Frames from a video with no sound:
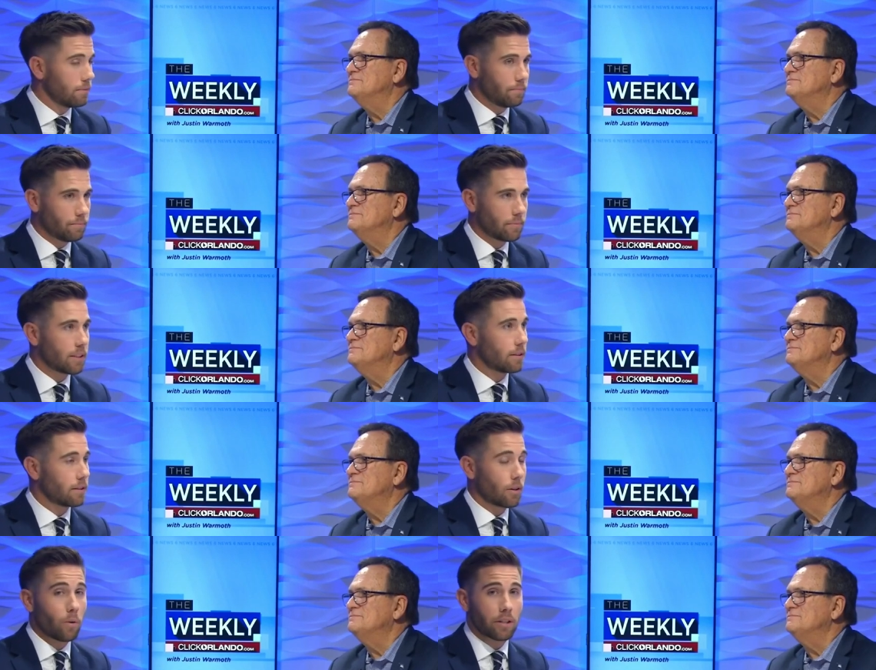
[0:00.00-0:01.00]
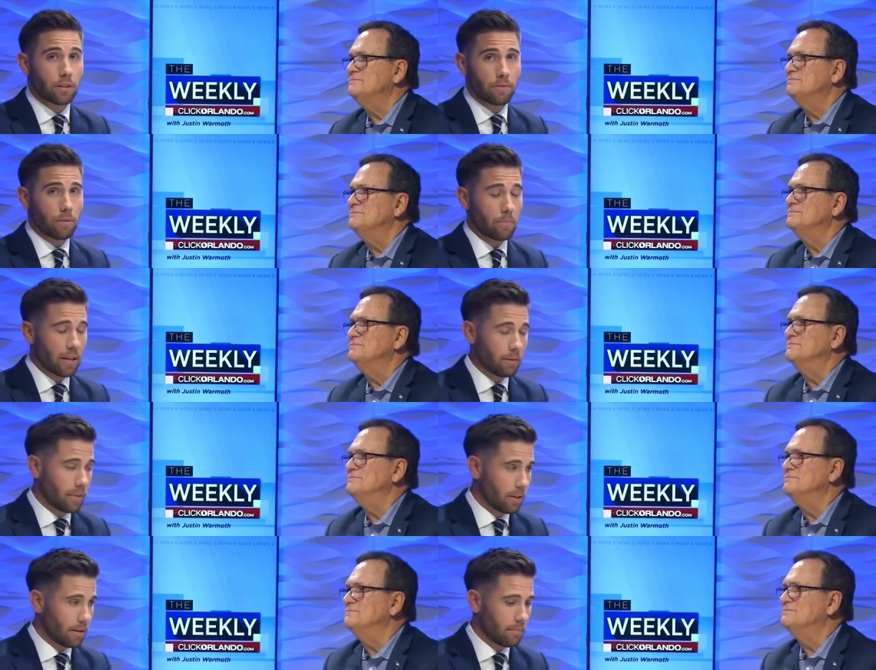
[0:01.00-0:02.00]
Speaker 1: this is a question for me and
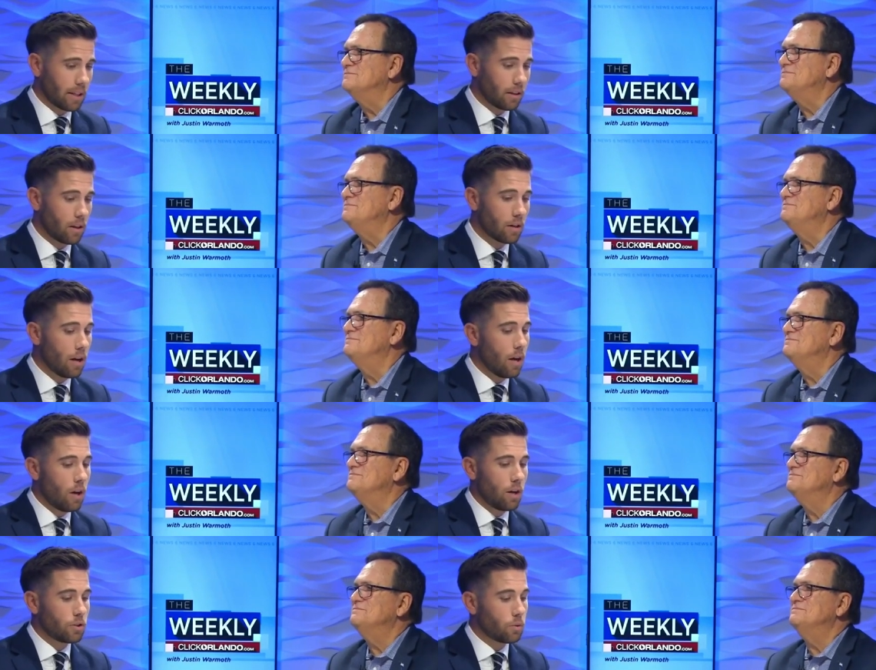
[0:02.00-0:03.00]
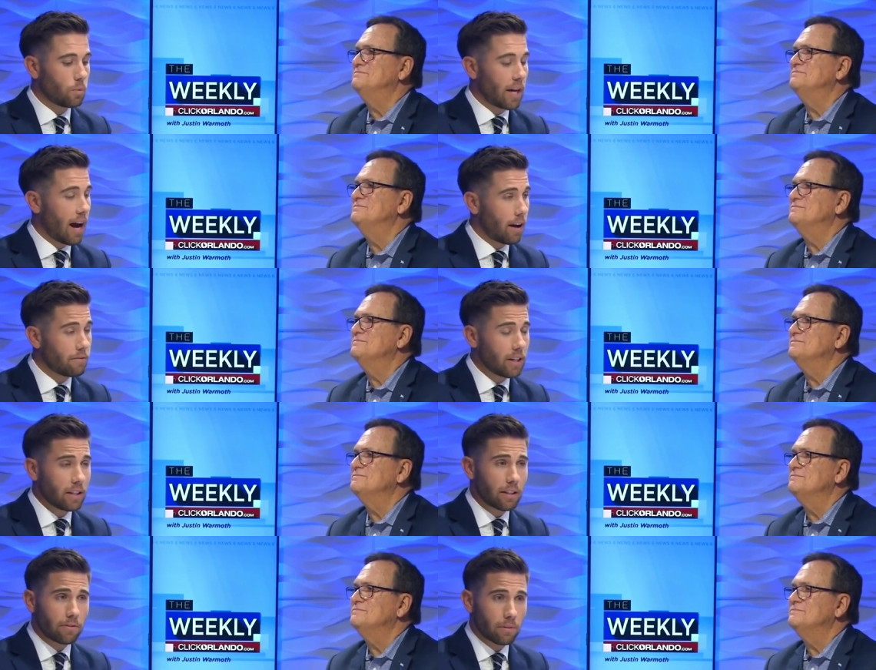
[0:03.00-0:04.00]
me, me, alone. Do we have any
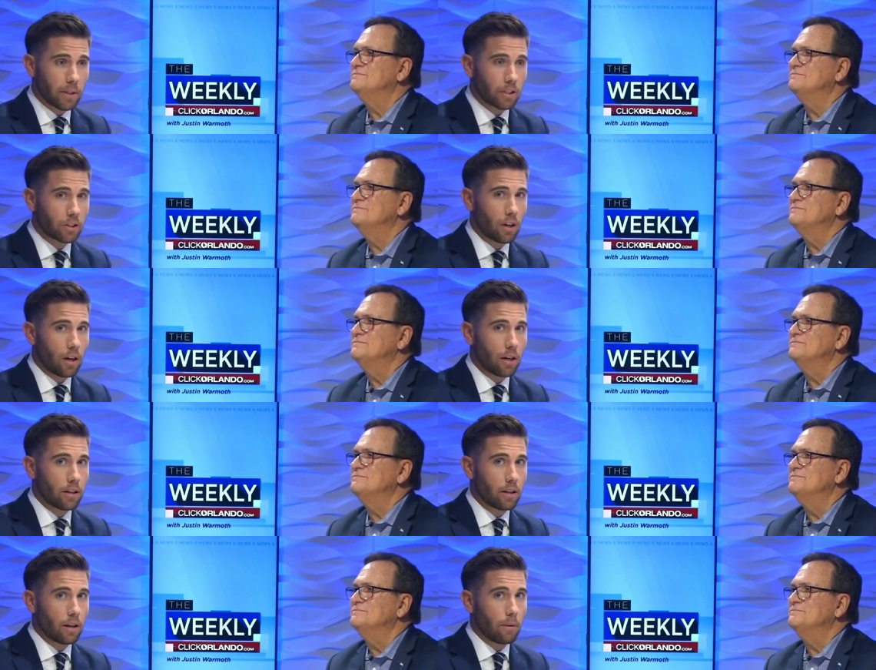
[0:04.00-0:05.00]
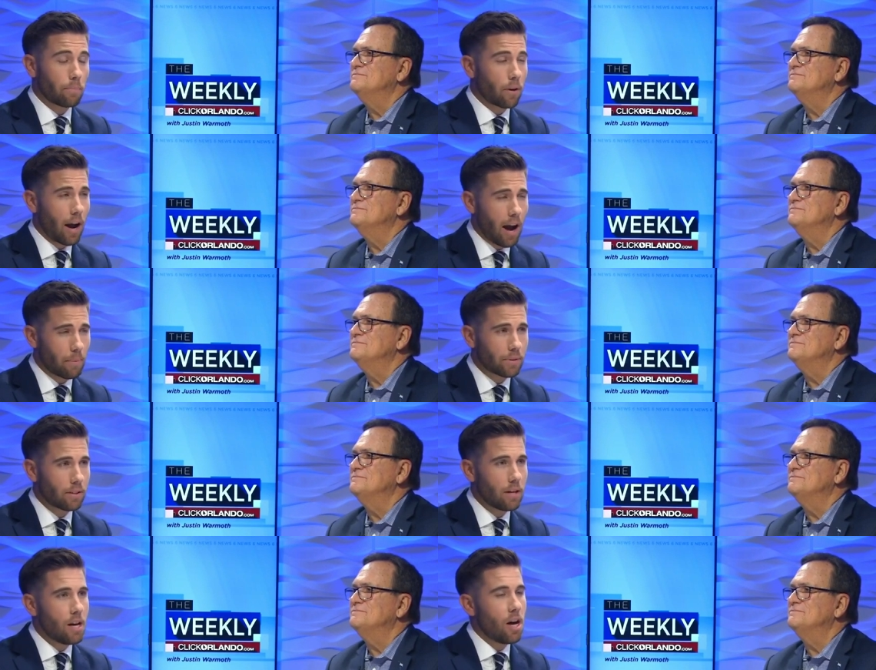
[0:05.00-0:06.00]
information on perhaps
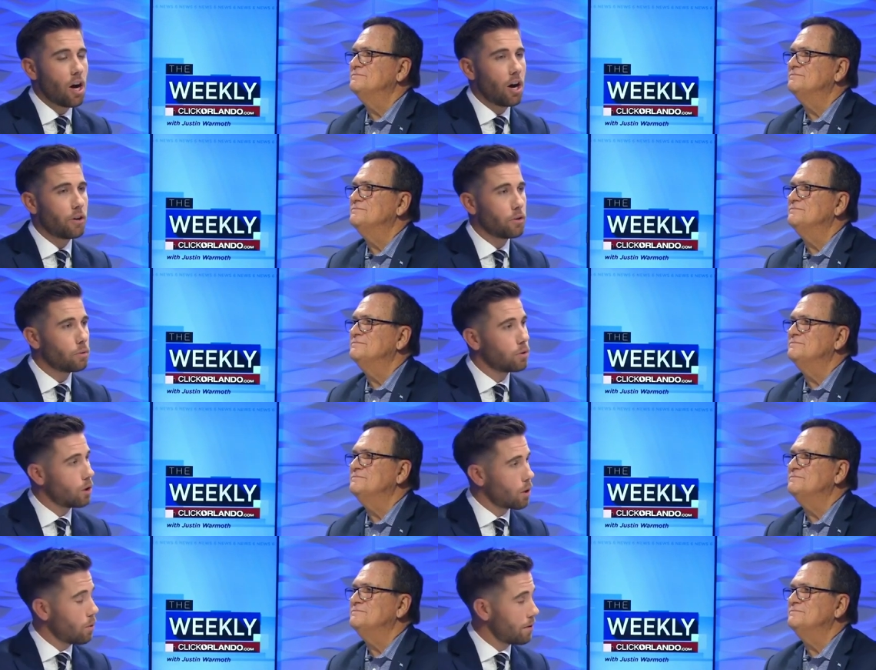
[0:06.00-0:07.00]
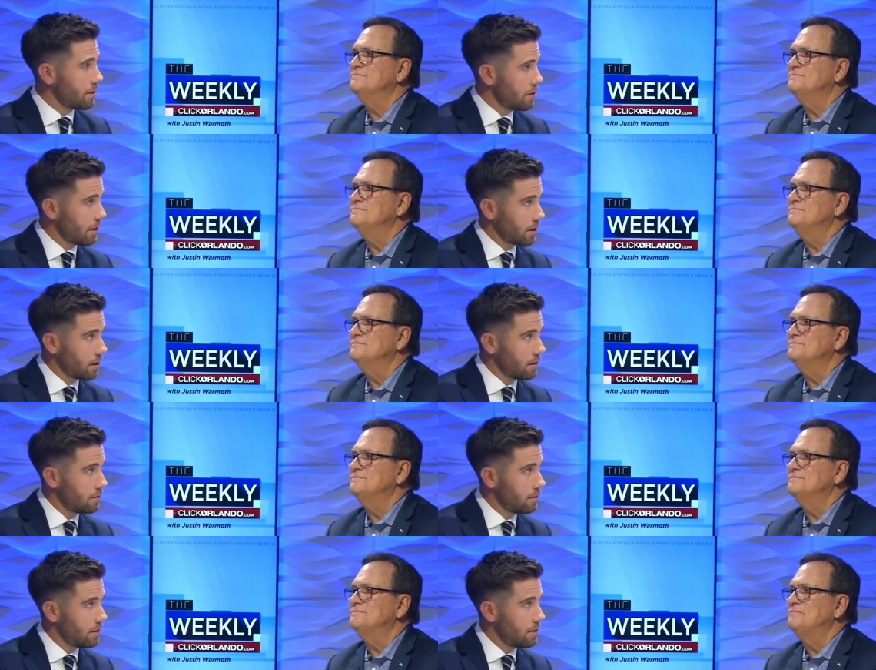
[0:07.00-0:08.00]
a new logo on the sticker?
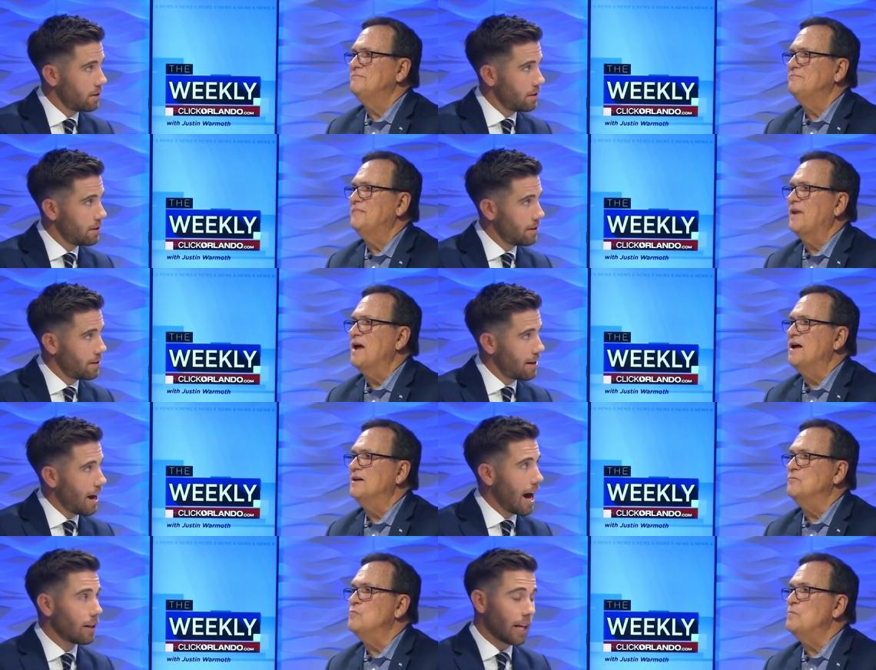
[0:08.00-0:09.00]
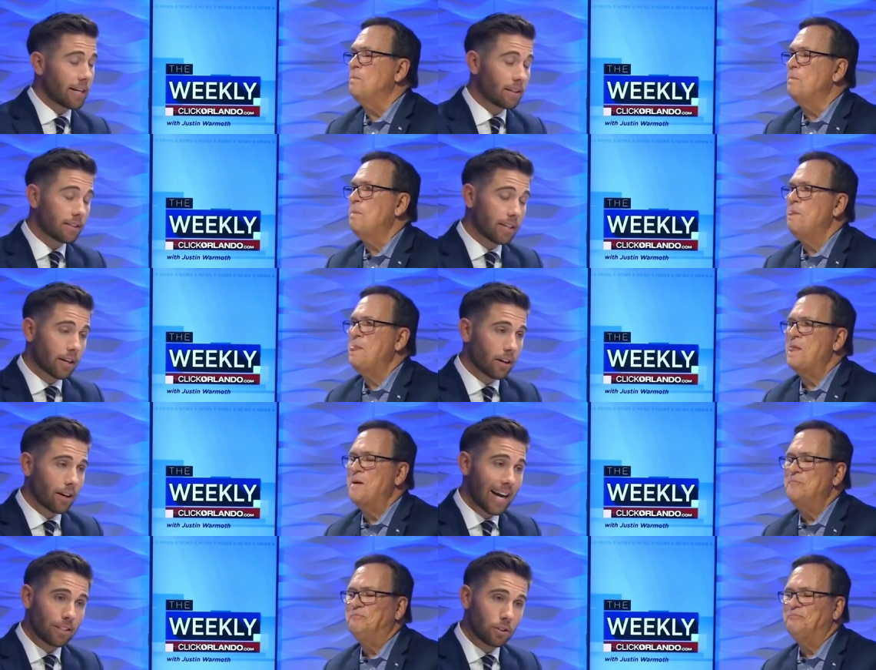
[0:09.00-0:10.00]
Uh, I like the sticker.
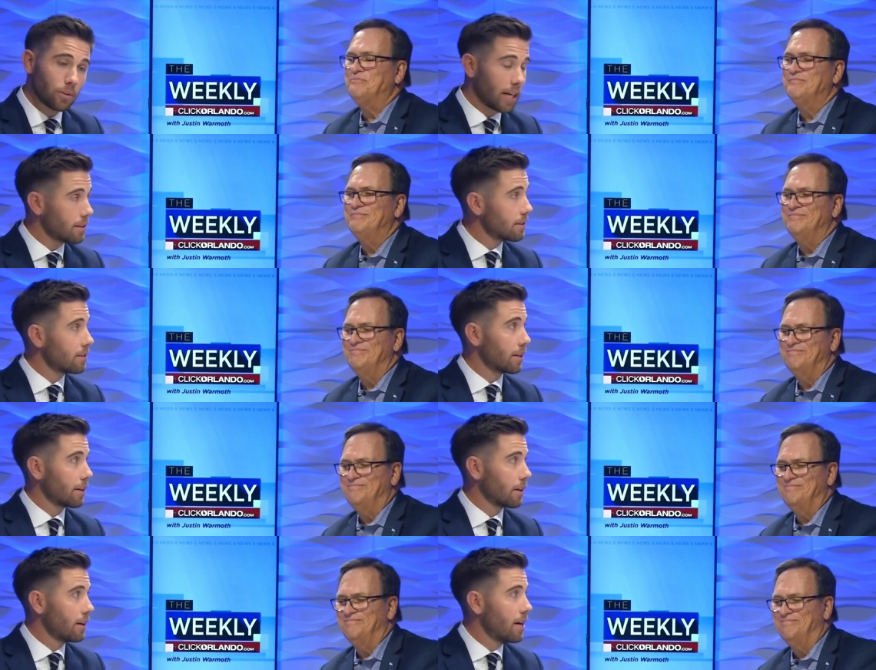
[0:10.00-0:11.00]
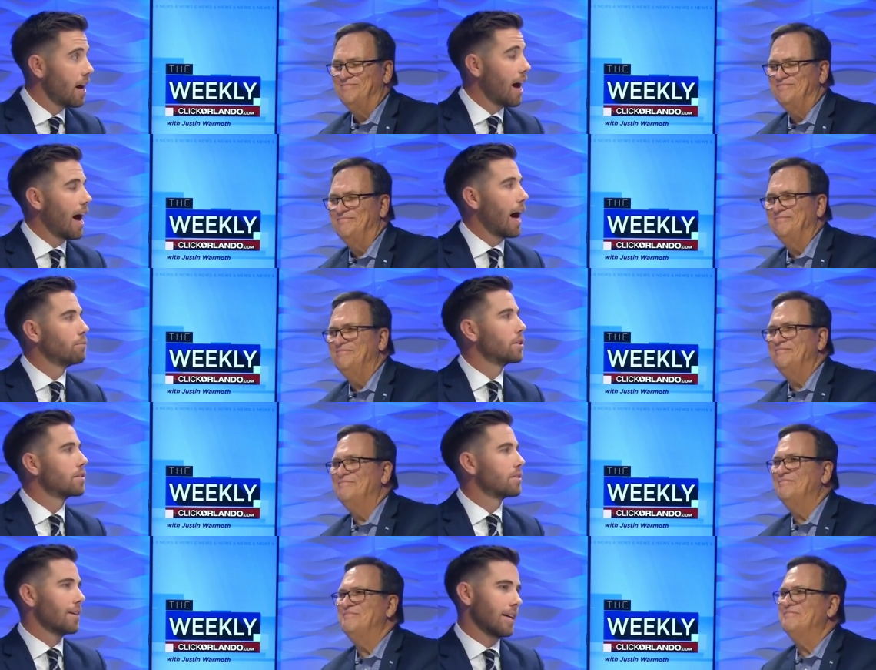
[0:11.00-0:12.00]
I do like the sticker. I'm just,
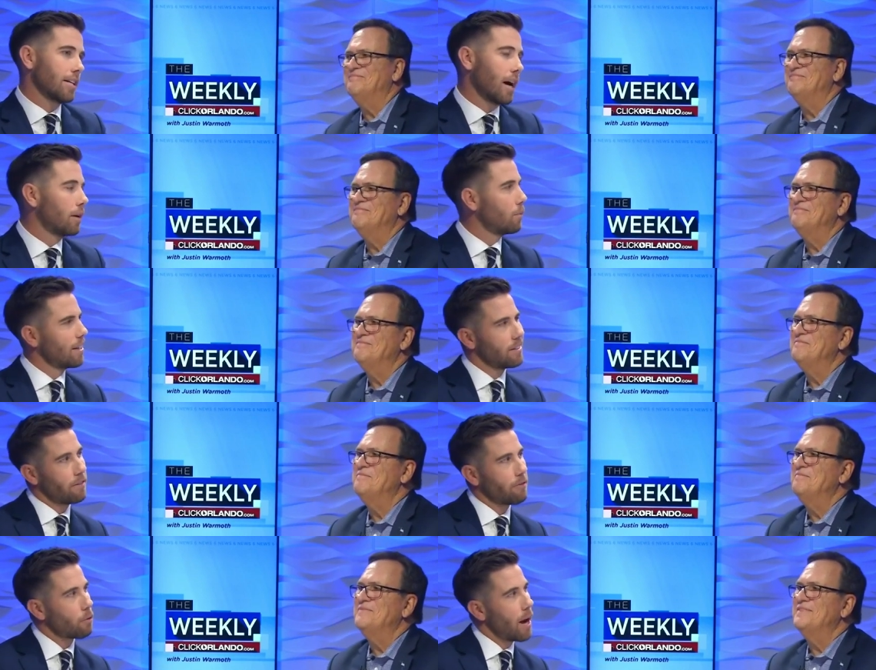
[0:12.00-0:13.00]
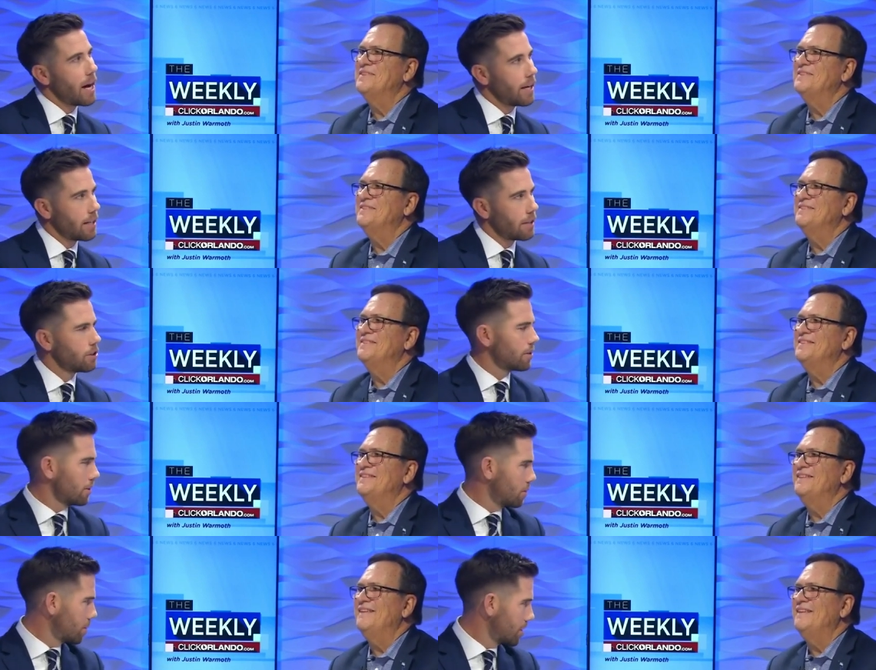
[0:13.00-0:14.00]
you know, a variety, just to
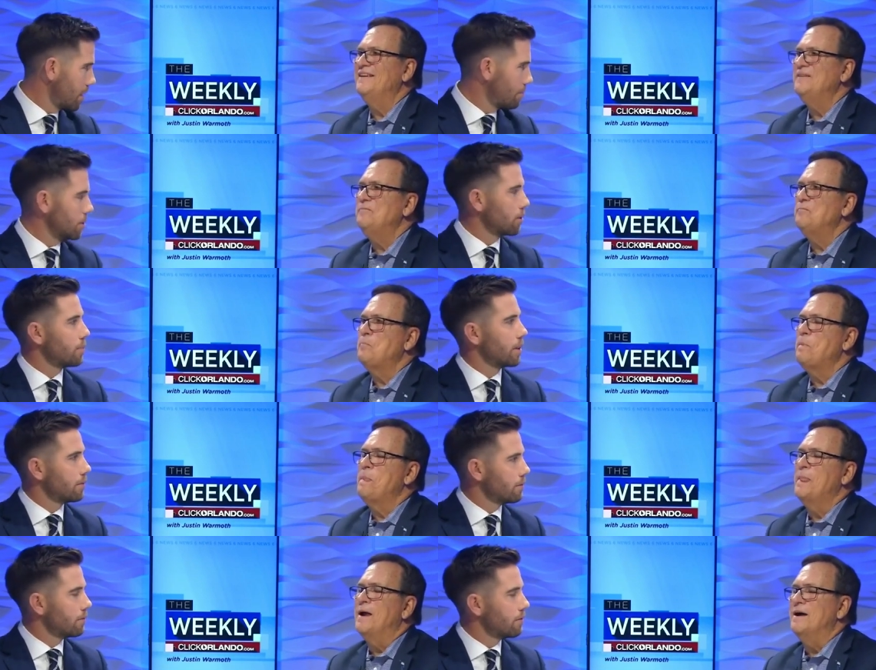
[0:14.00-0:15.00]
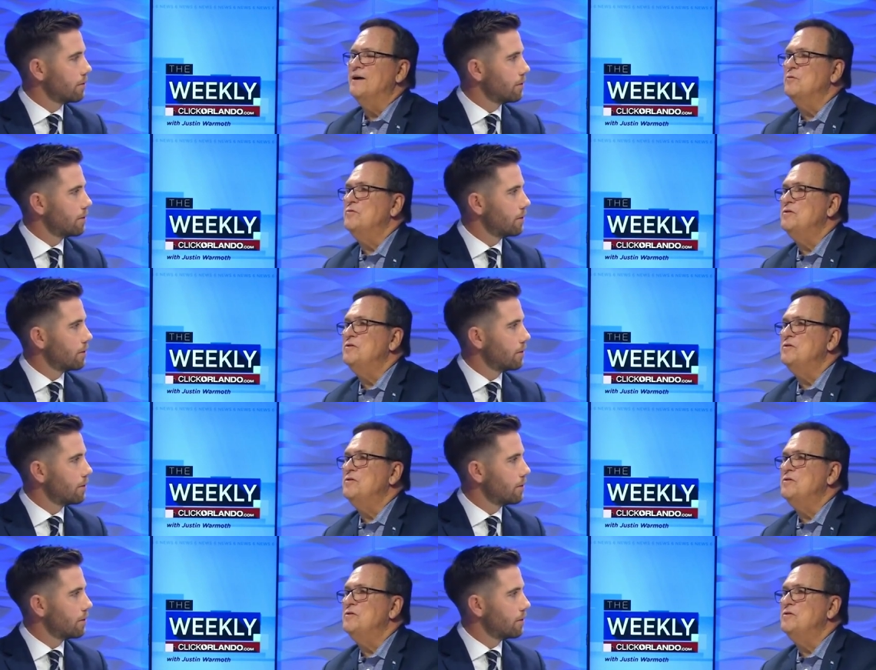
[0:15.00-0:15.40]
switch it up a little bit. Uh,